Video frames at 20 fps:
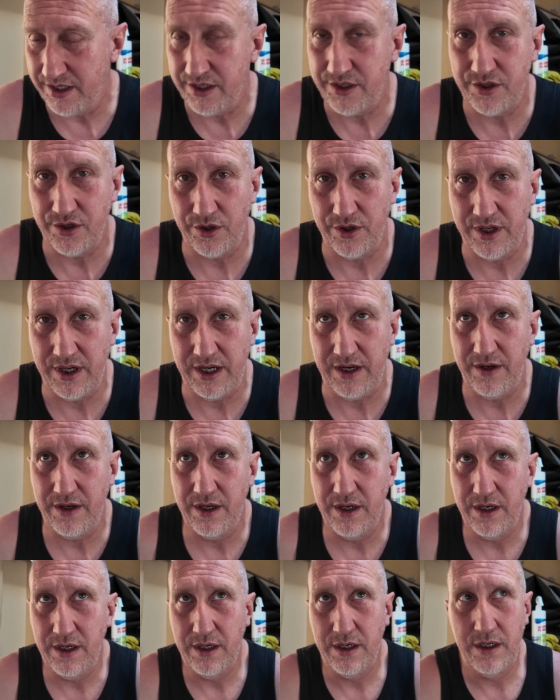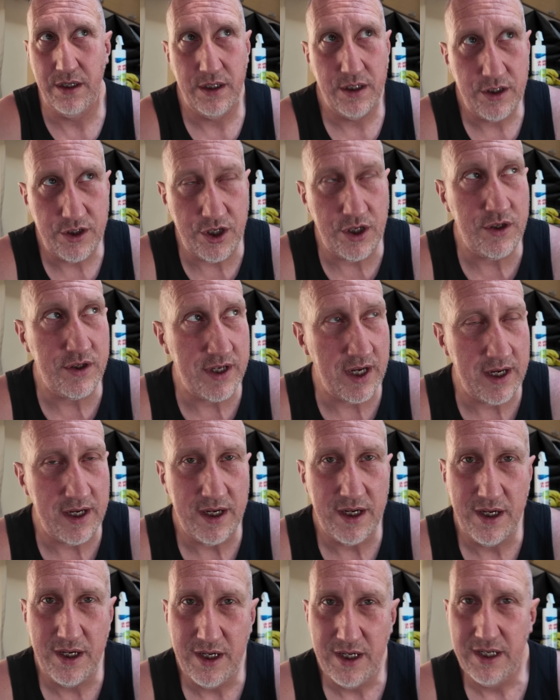This is on the Tuesday.
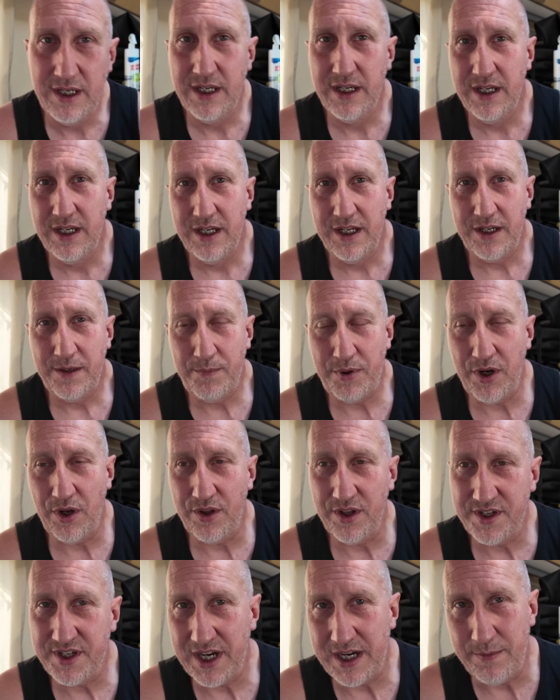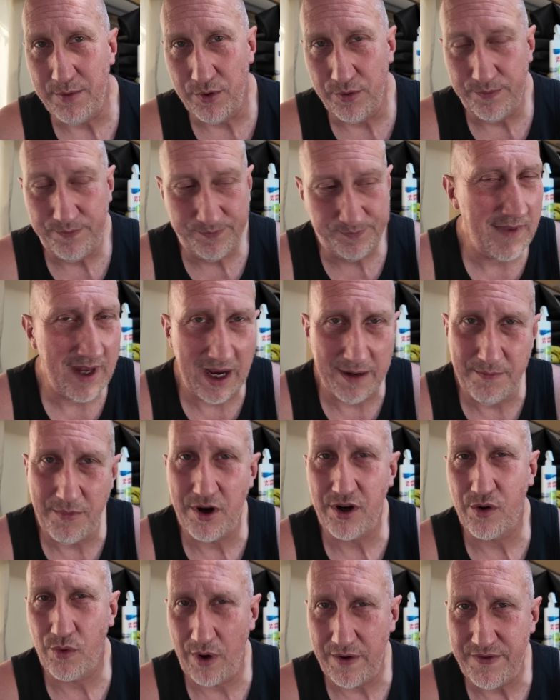Put it on the table and
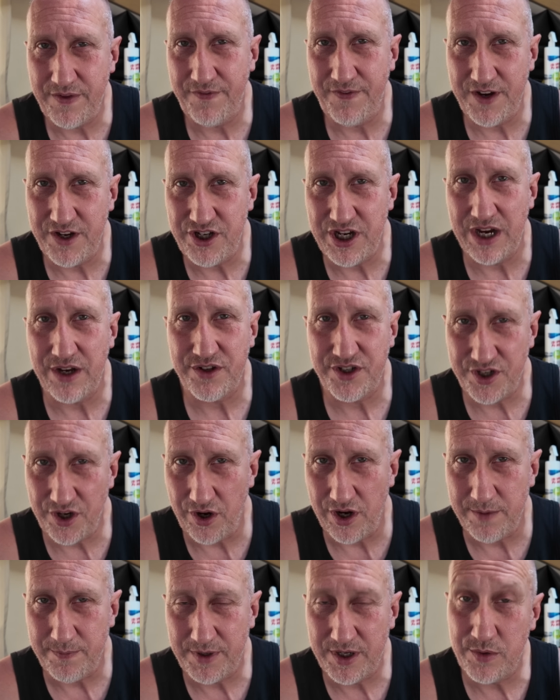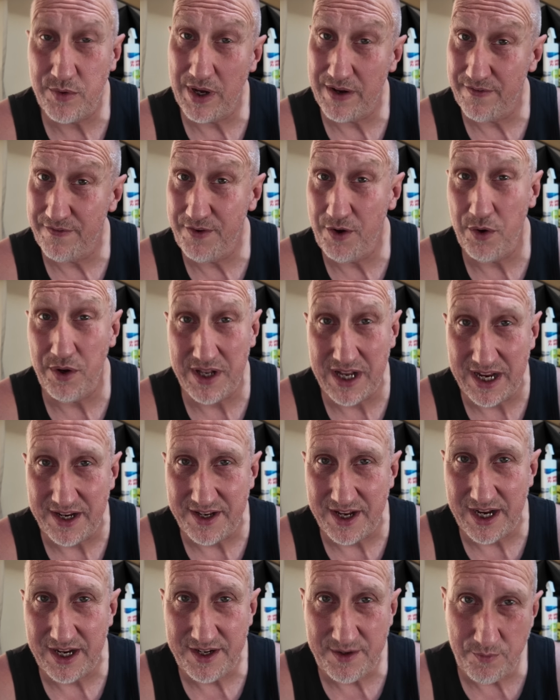microwaved the fish outside because we had a viewing that
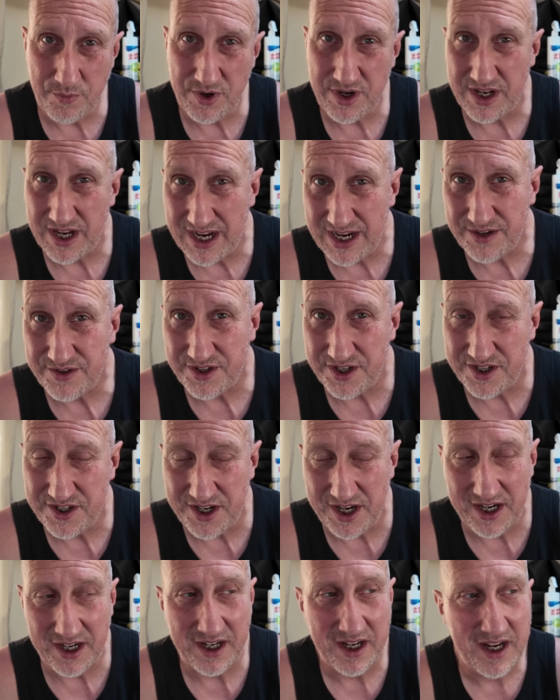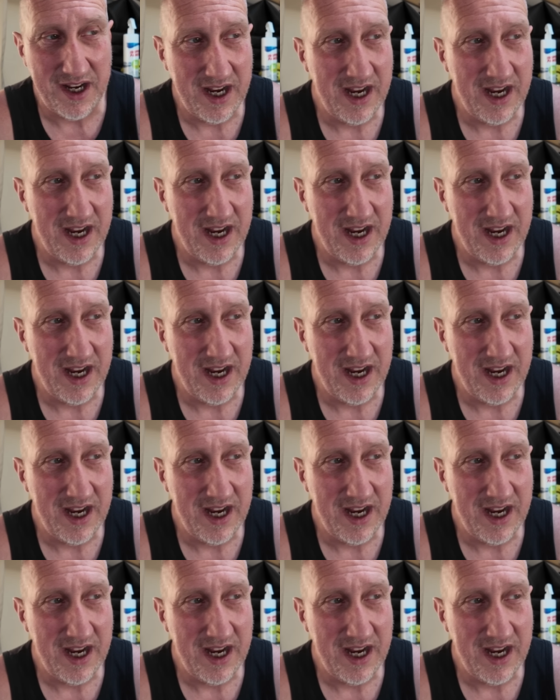day. I didn't want the house to stink.